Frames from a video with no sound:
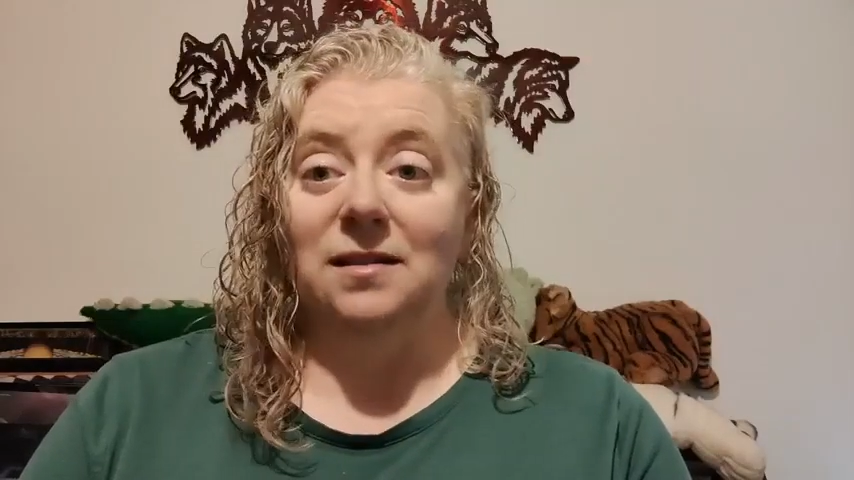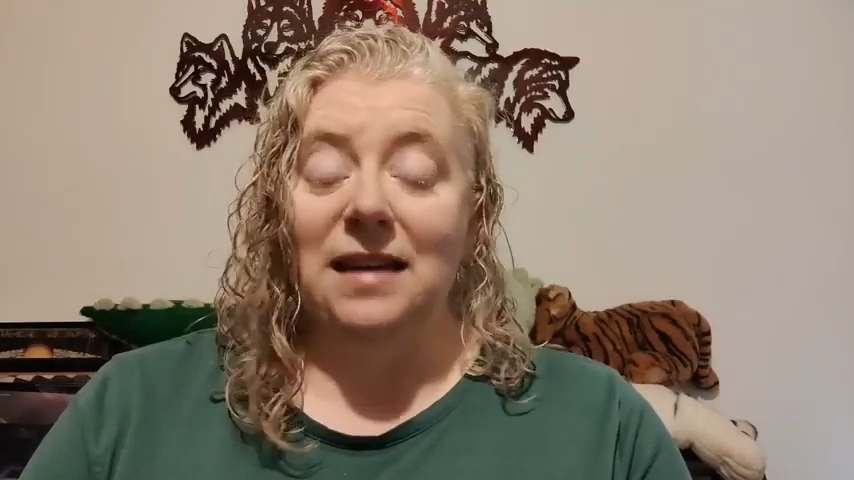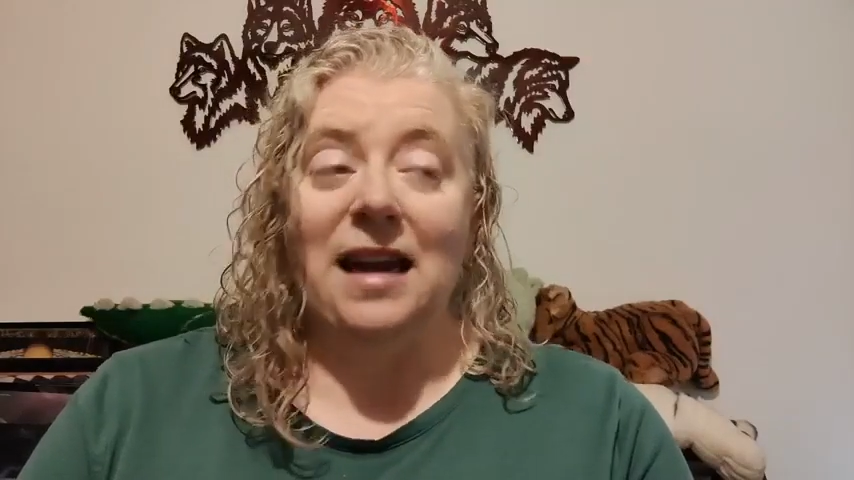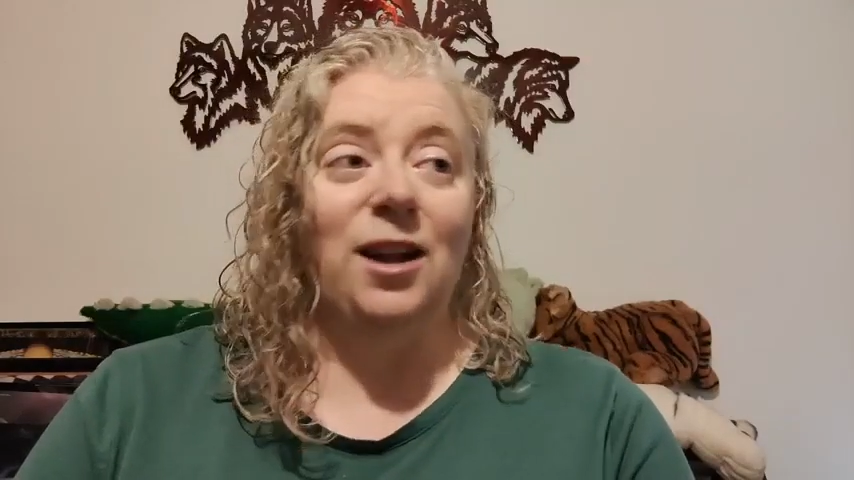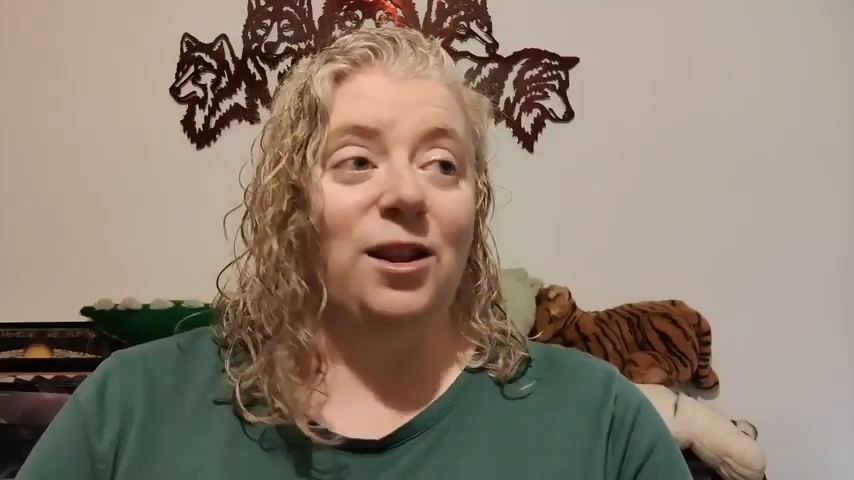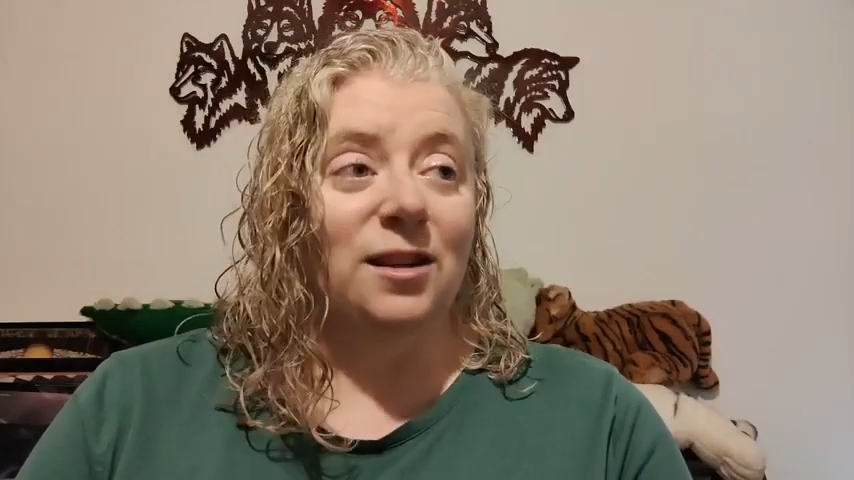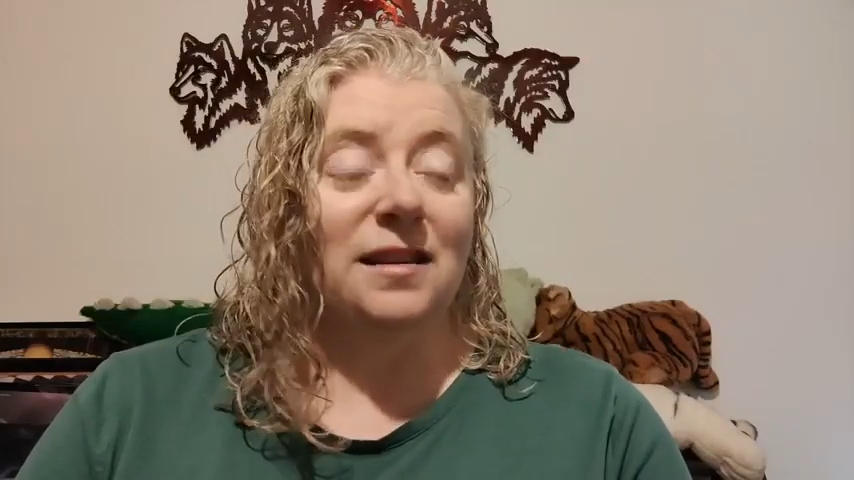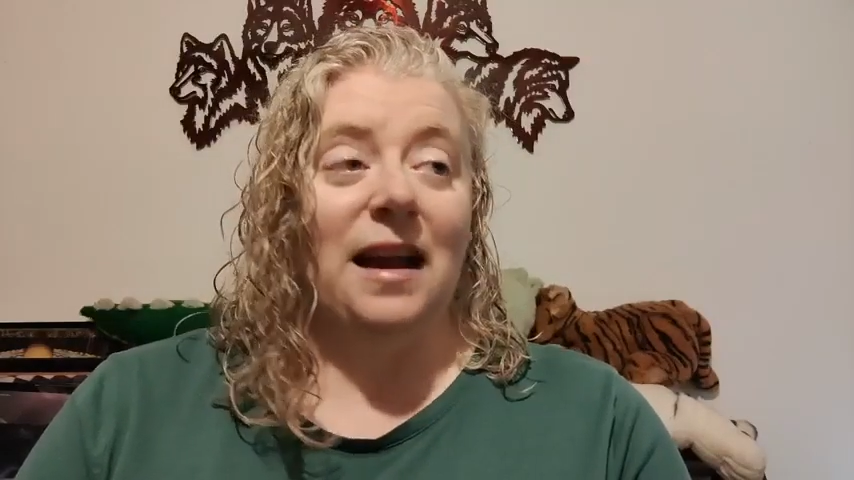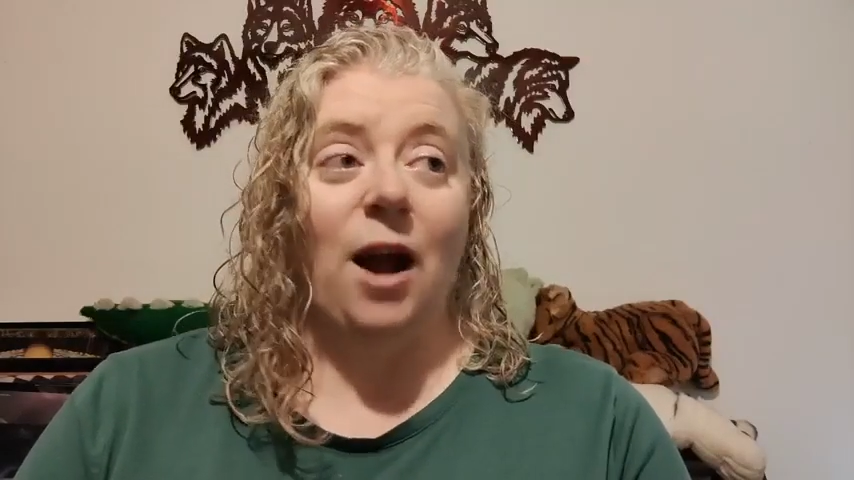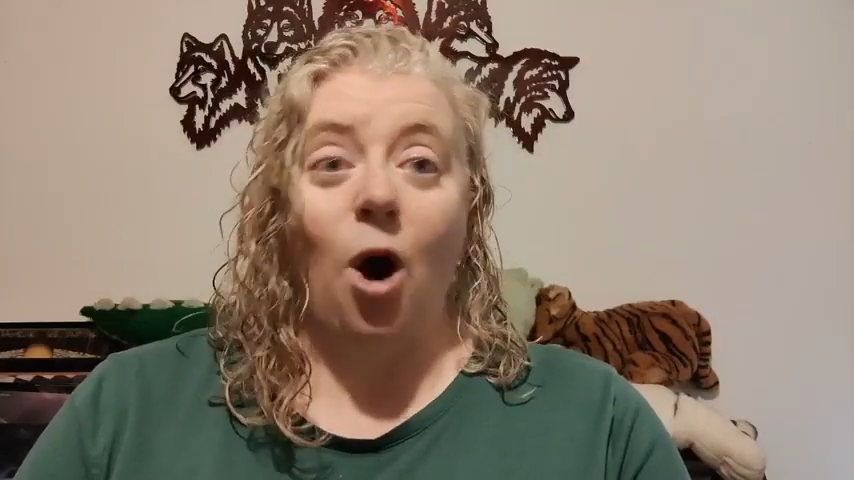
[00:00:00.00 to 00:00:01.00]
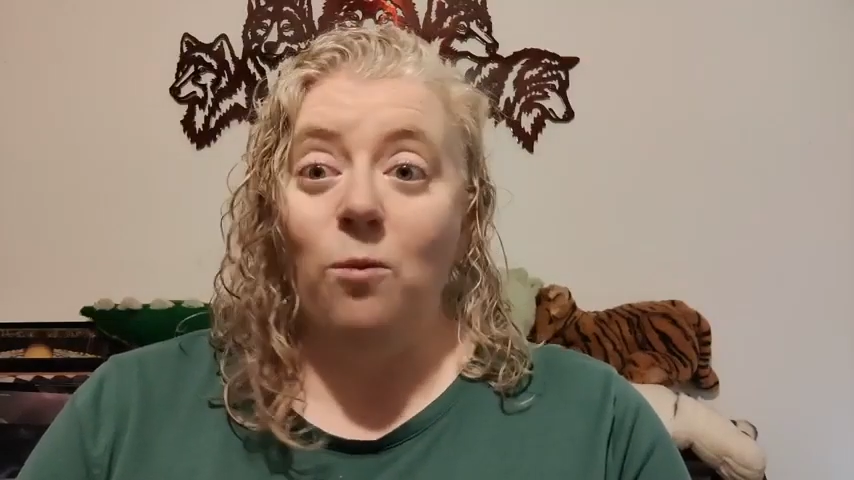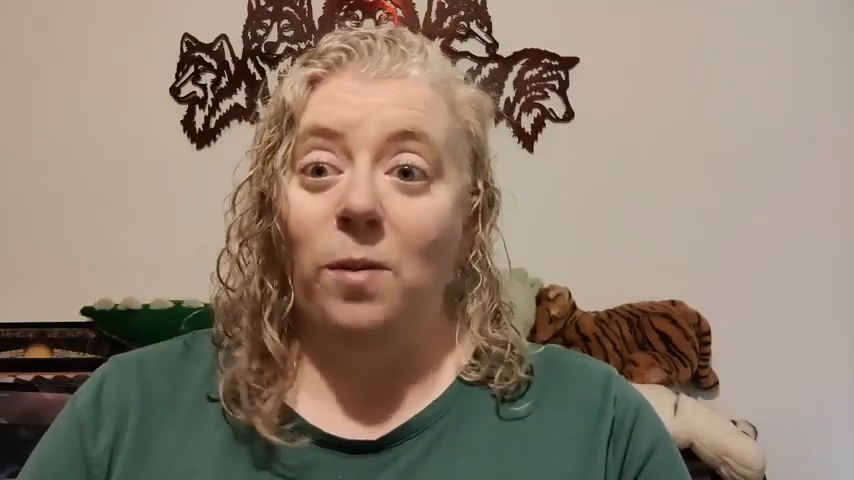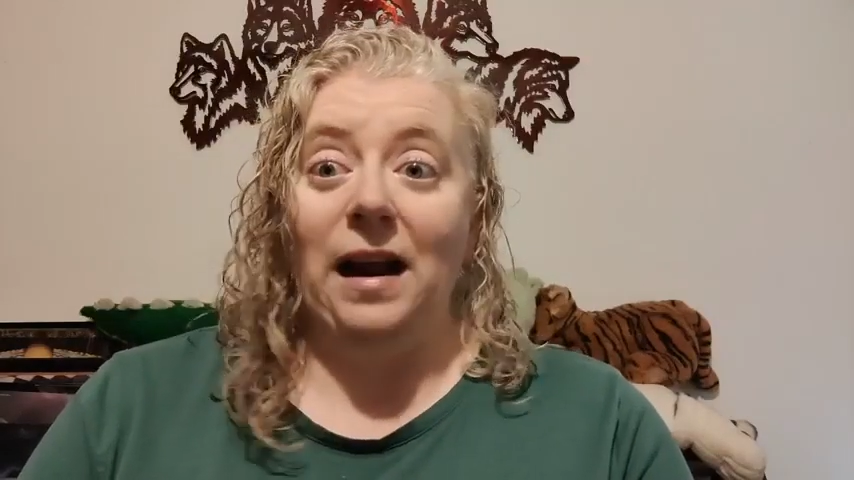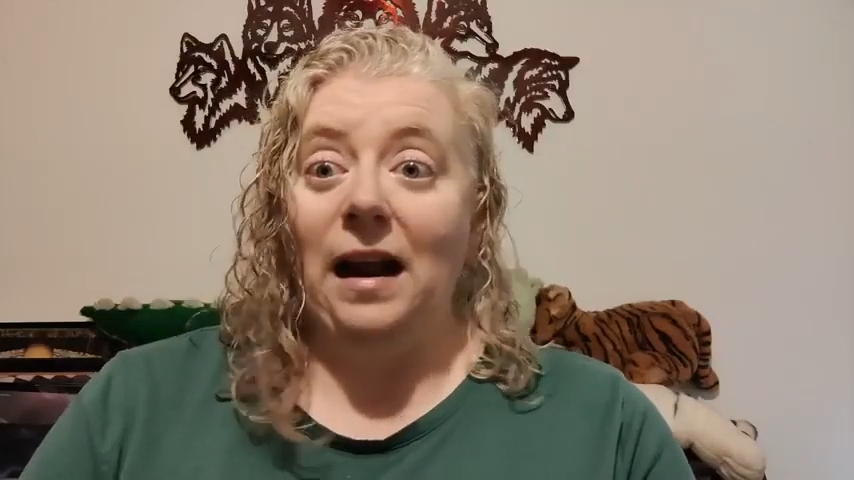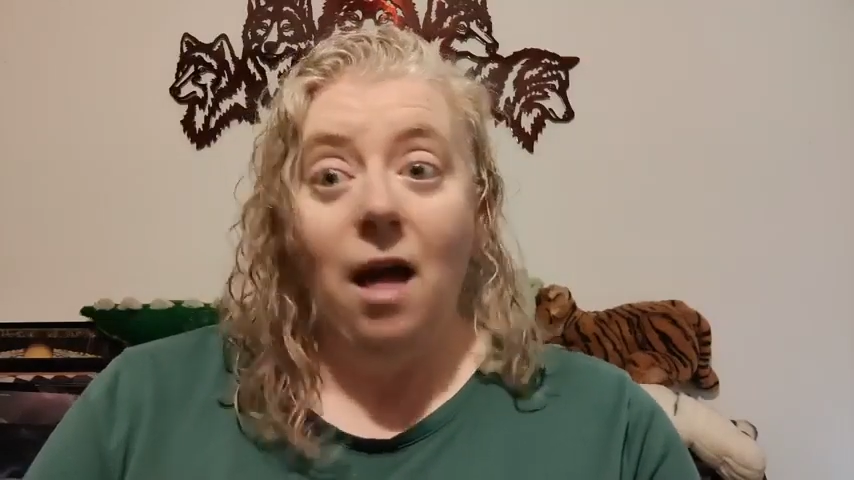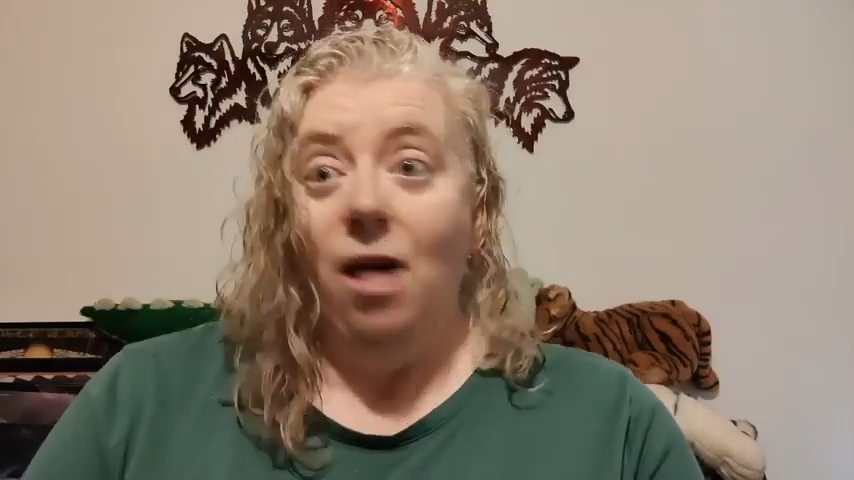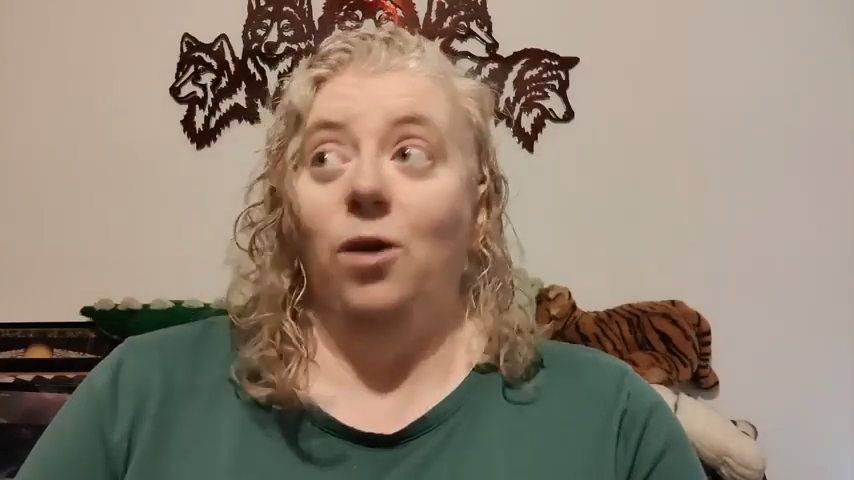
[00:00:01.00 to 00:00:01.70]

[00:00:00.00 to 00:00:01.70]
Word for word: And it looks like opening